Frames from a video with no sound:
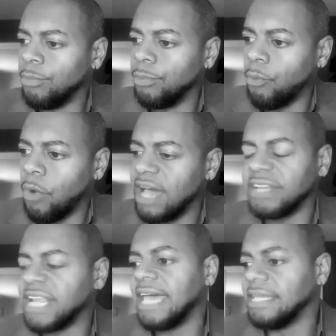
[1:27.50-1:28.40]
whatever
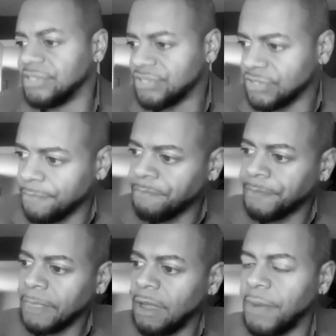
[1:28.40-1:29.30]
that is,
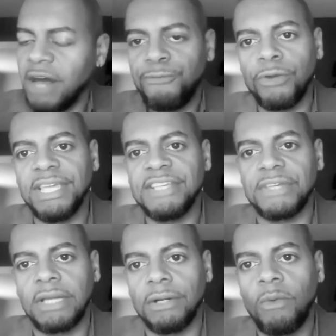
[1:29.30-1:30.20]
about 4 years
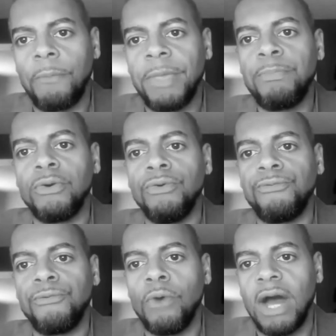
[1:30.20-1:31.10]
ago, there were people who
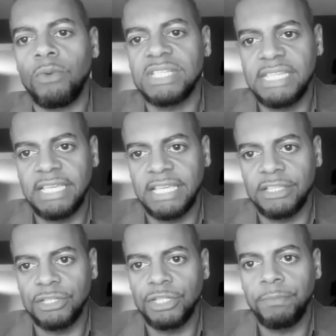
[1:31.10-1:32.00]
thought I was seeking
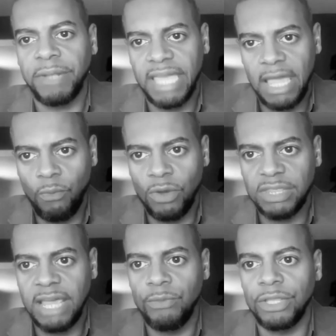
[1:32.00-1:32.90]
to duplicate what
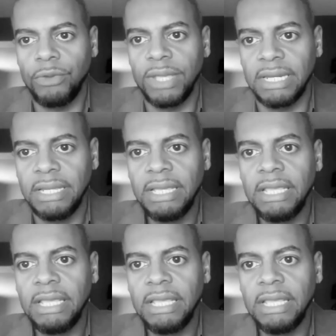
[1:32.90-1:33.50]
they were doing.